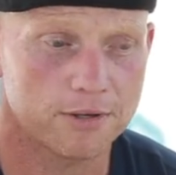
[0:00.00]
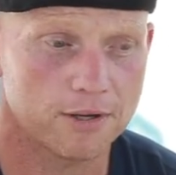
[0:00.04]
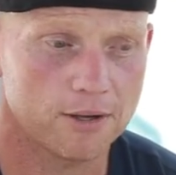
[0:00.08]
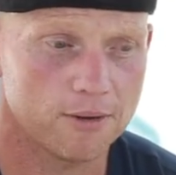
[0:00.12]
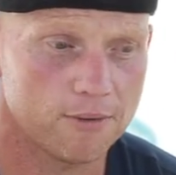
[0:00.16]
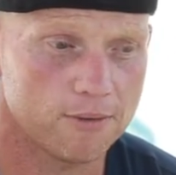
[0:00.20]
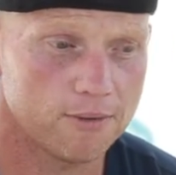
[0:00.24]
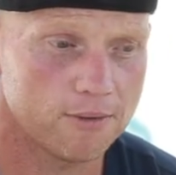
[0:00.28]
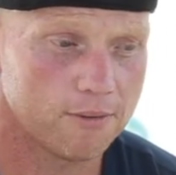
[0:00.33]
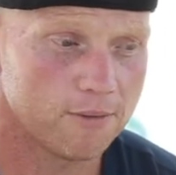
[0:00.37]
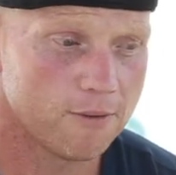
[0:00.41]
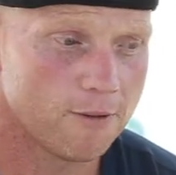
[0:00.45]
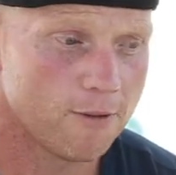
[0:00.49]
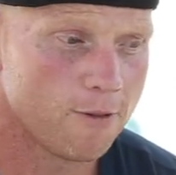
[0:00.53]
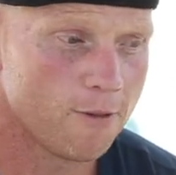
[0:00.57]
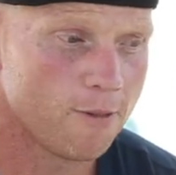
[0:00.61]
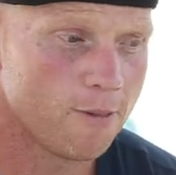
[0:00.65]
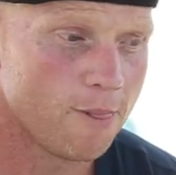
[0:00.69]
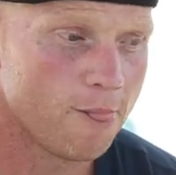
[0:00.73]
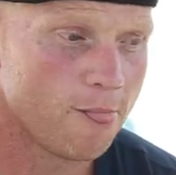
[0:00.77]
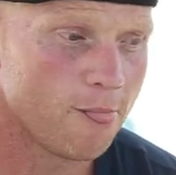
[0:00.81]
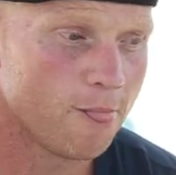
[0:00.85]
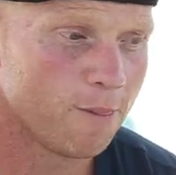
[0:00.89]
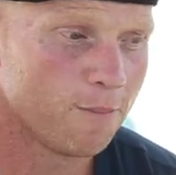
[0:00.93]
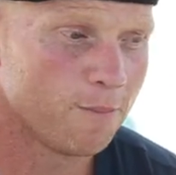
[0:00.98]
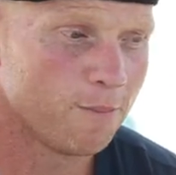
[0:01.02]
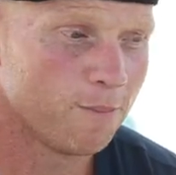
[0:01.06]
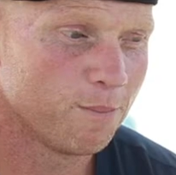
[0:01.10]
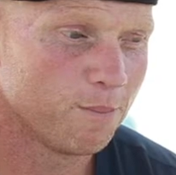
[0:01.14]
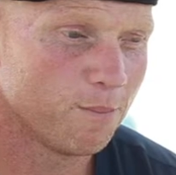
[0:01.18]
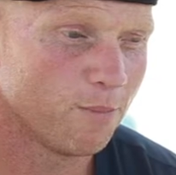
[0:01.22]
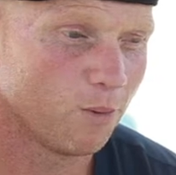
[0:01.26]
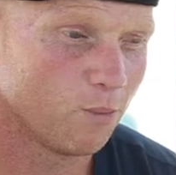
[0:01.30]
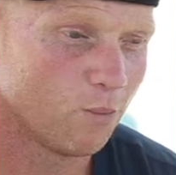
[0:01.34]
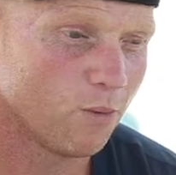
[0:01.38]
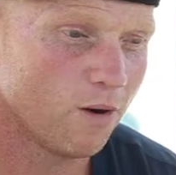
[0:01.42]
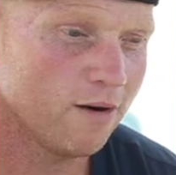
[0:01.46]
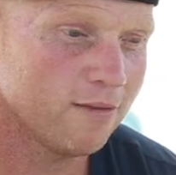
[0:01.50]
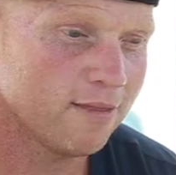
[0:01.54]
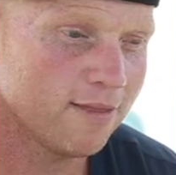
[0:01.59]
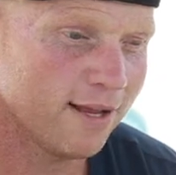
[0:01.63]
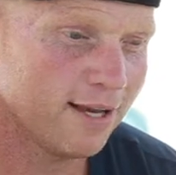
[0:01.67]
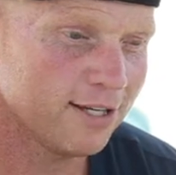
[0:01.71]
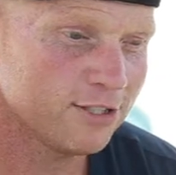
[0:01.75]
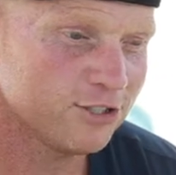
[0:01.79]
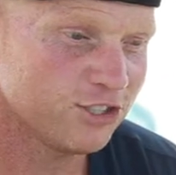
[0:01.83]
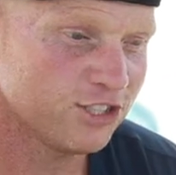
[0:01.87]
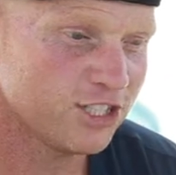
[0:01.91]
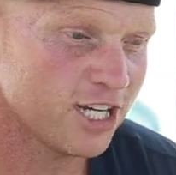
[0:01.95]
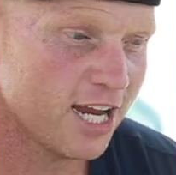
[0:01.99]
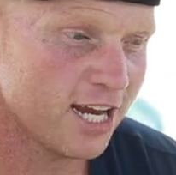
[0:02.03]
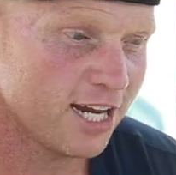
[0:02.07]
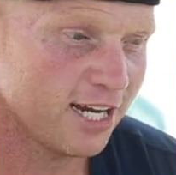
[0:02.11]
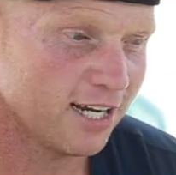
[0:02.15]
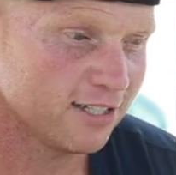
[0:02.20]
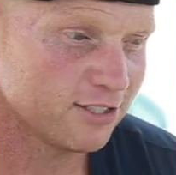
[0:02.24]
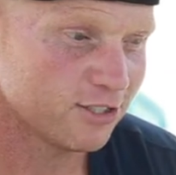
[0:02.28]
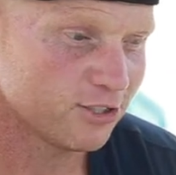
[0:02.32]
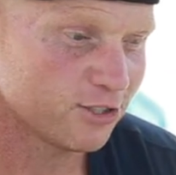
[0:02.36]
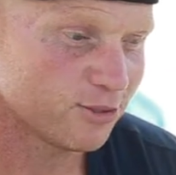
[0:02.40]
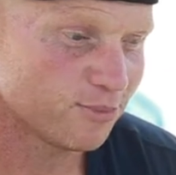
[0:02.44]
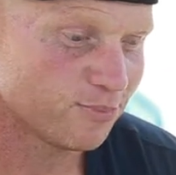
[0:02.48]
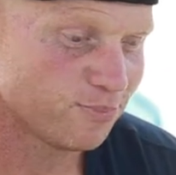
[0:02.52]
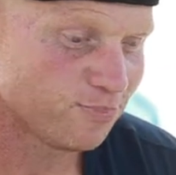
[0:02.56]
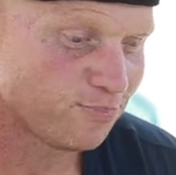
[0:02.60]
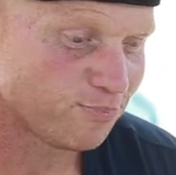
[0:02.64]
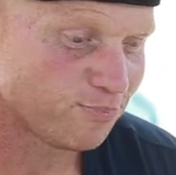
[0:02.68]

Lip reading: ago. But where things changed,